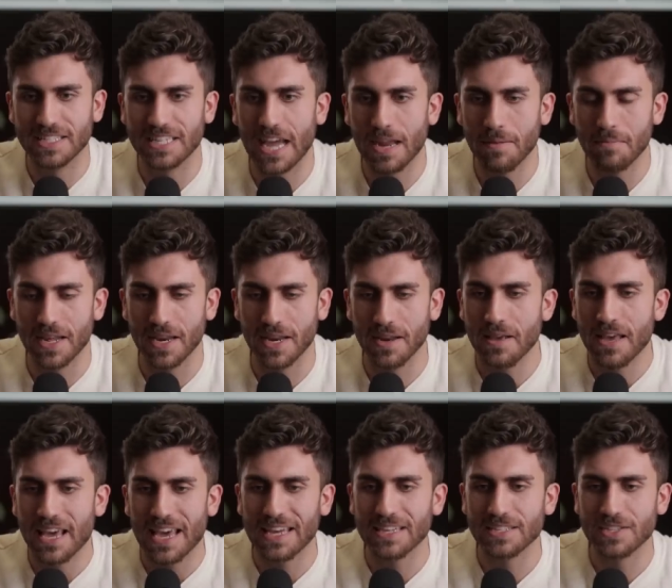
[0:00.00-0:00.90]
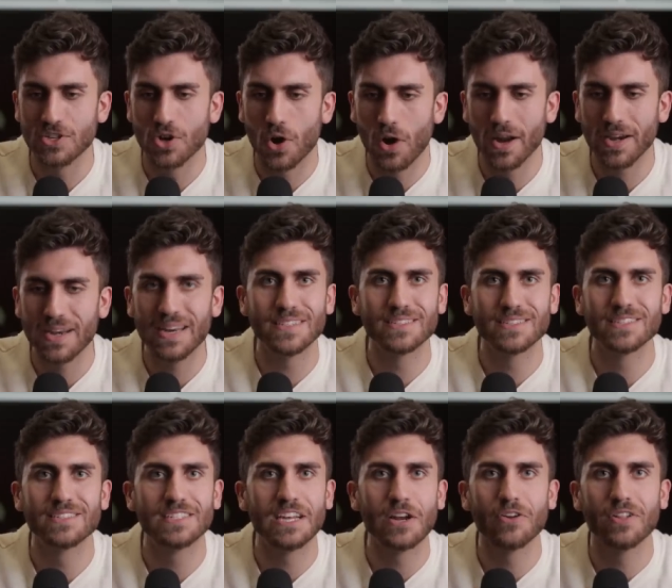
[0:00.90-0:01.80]
contentment is not
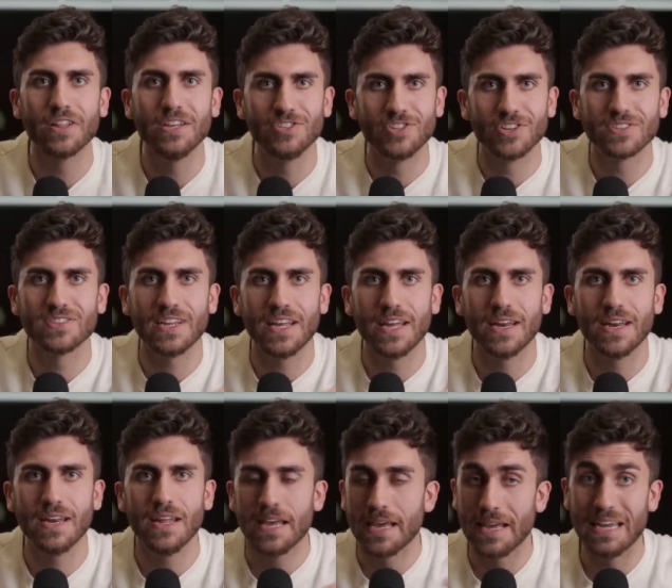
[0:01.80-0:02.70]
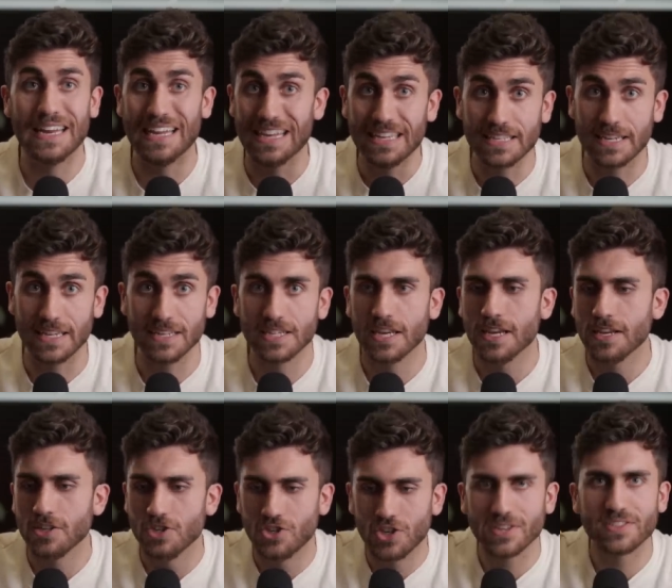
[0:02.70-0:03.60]
necessarily just in it isn't
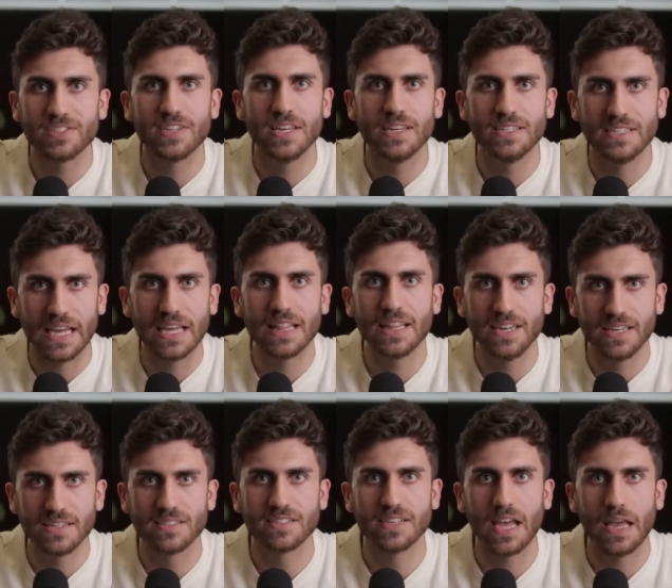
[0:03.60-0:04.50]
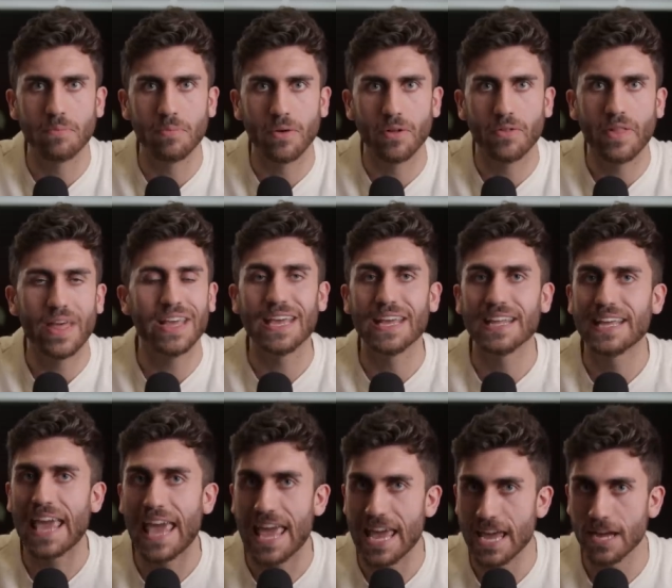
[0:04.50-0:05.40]
just in daily disciple. Like
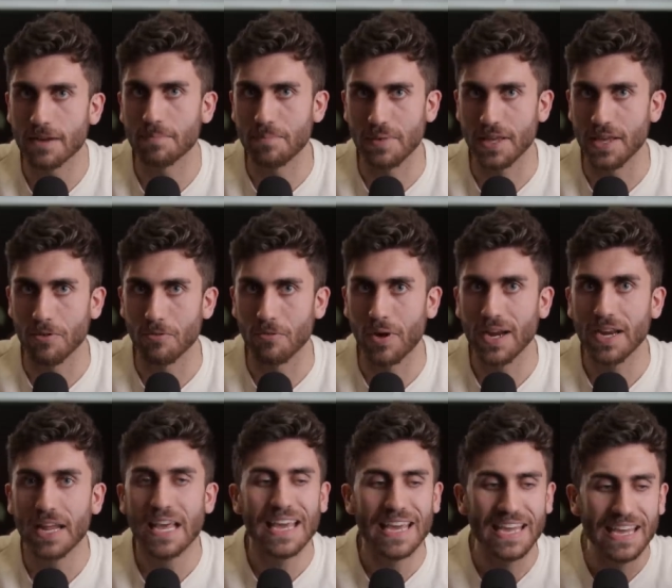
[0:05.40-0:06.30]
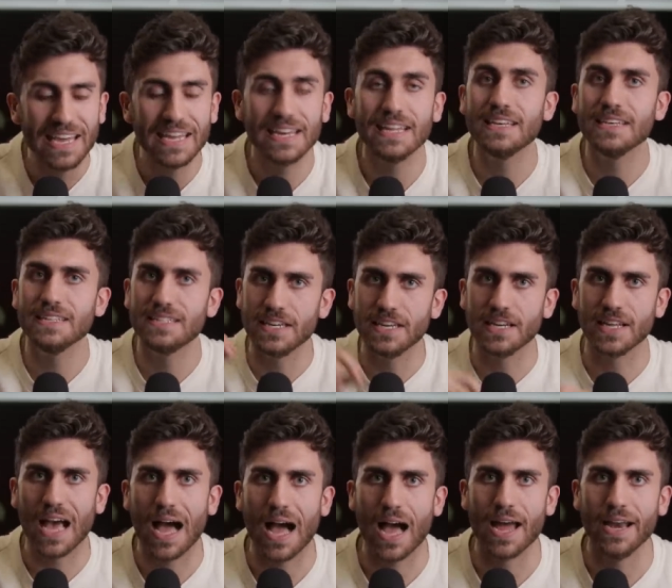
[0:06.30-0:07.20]
it can't be right. It is
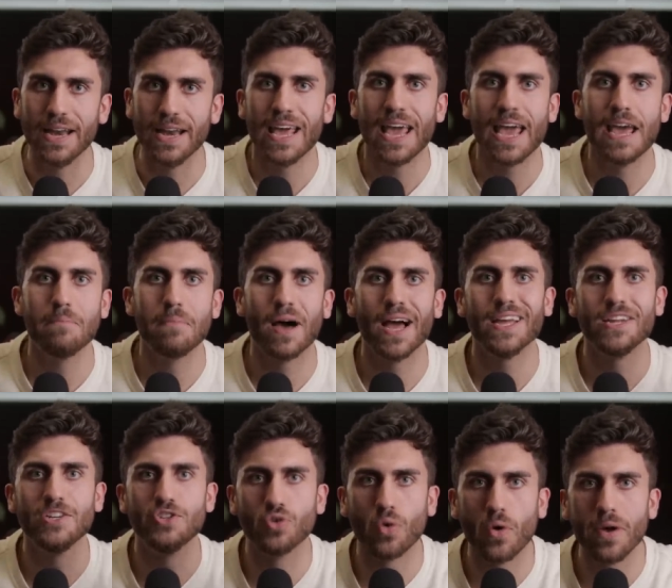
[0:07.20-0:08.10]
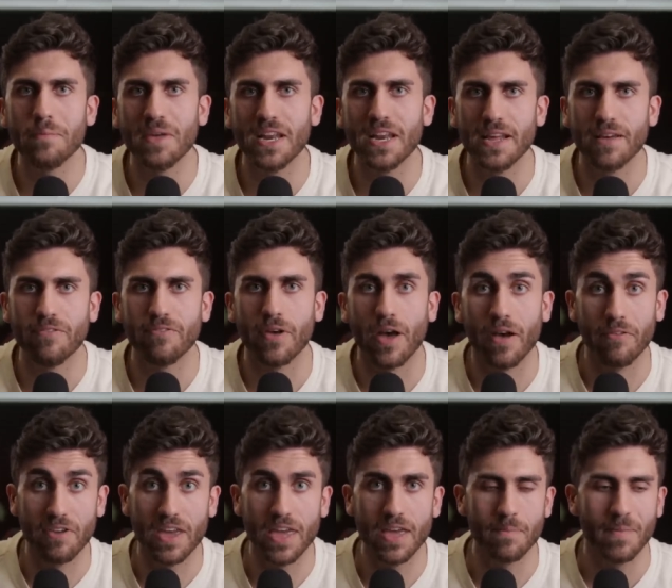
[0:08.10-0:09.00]
in God, and my enjoyment of,
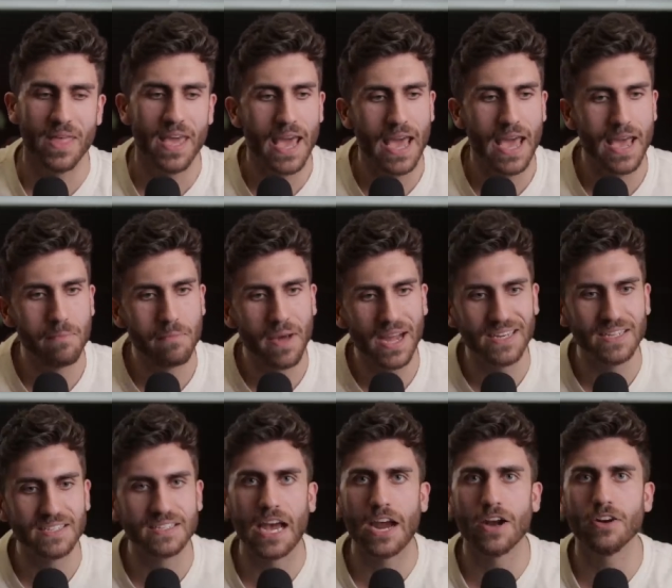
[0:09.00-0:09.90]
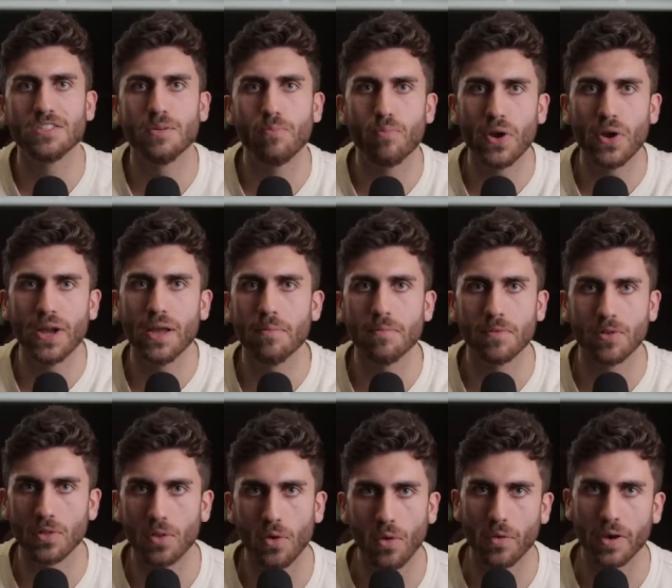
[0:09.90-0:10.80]
of Him and my desire to bring Him
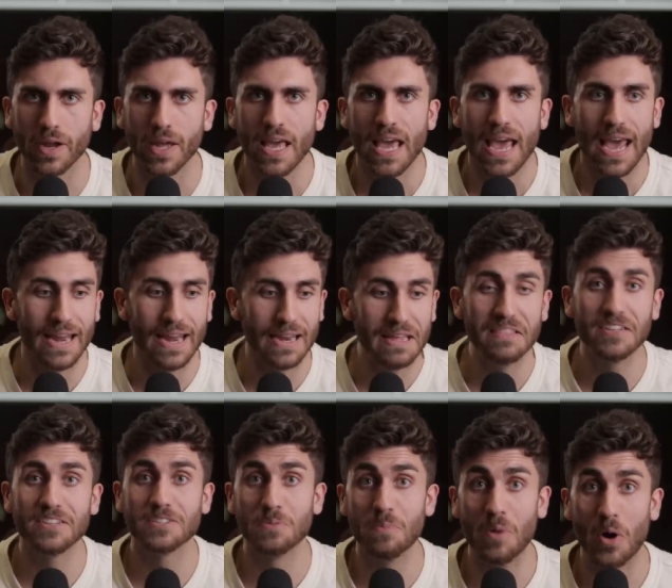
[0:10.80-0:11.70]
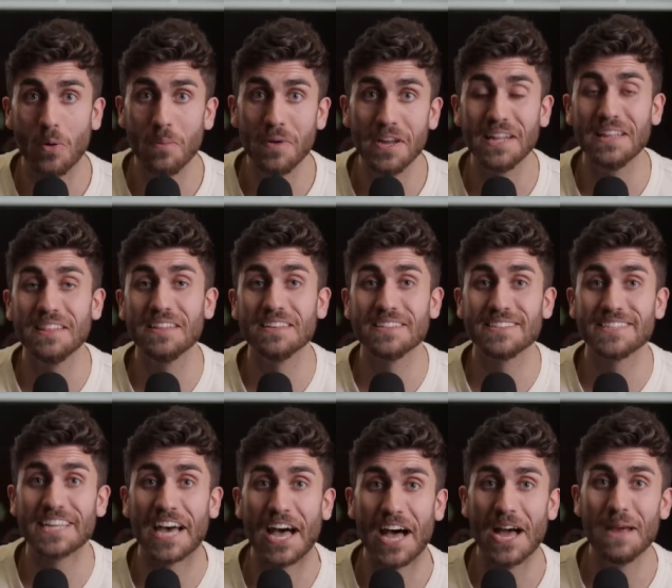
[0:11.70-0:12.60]
glory. And in this moment, in this
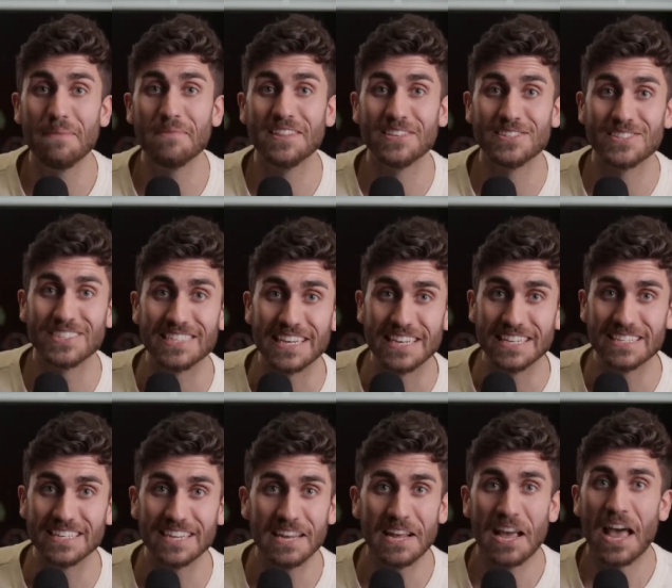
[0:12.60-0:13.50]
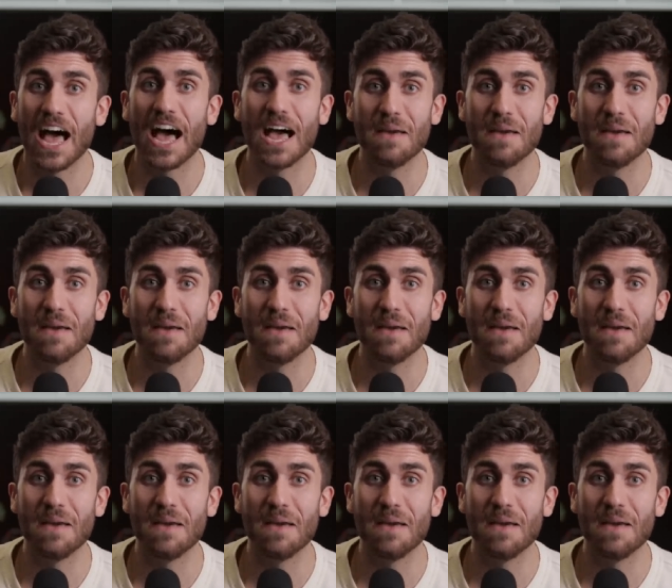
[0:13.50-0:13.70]
time, in this season,